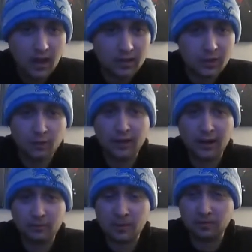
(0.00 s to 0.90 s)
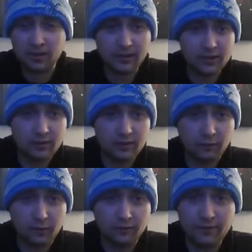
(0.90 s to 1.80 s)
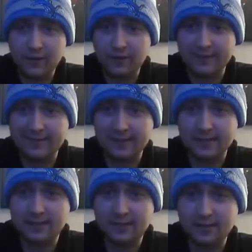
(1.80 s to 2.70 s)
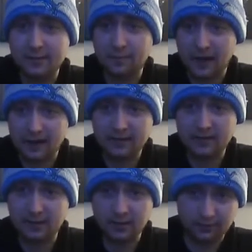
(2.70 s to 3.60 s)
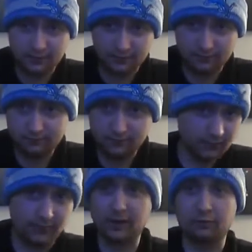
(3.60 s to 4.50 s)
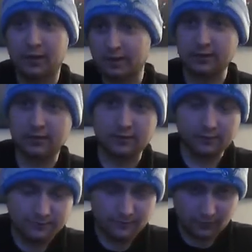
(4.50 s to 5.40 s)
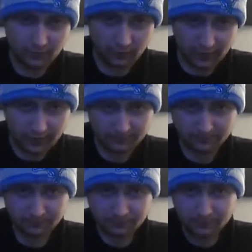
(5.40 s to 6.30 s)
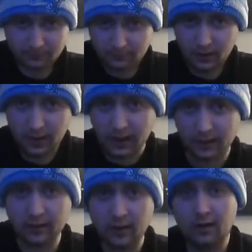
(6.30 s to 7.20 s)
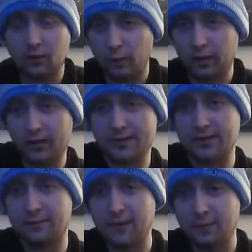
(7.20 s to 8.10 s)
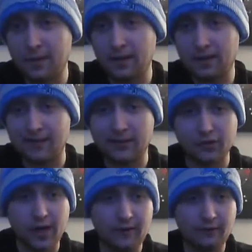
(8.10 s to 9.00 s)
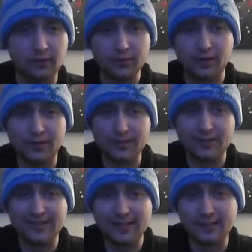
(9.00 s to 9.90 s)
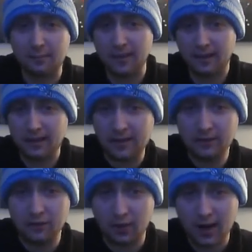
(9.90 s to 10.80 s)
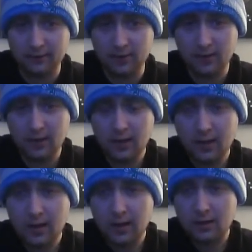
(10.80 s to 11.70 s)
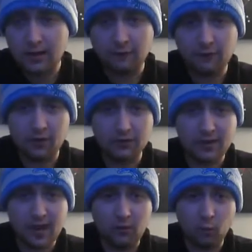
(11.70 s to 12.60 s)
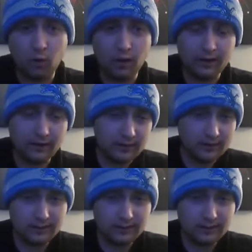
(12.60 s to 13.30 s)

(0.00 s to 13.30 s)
Tony and I will be playing each other for the 5th and 6th spot of the final rankings for the league. And the winner gets the 5th pick in the draft, the loser gets the 6th pick in the draft. Now for those that won